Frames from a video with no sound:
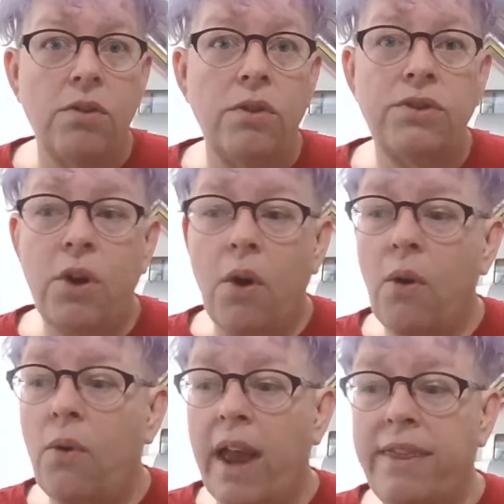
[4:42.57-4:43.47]

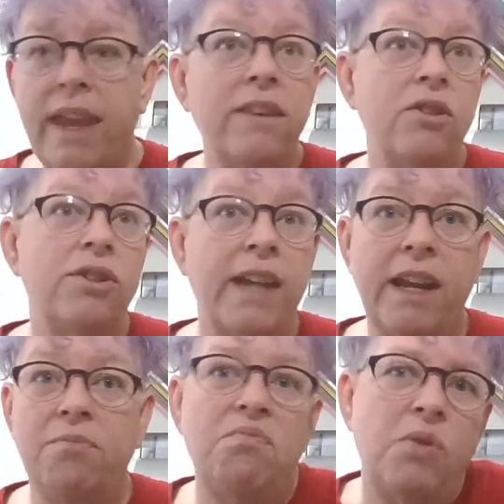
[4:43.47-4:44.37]
So, and then they're
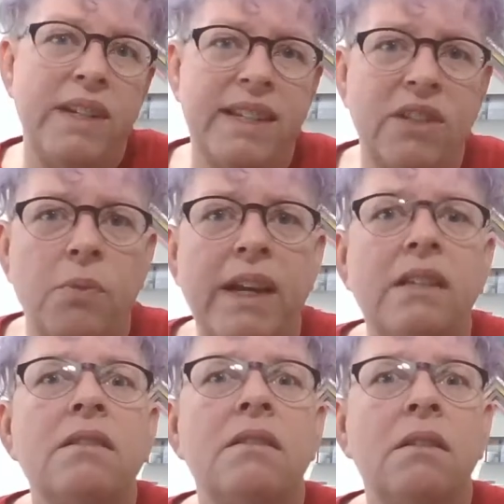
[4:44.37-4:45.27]
saying 3-6 weeks.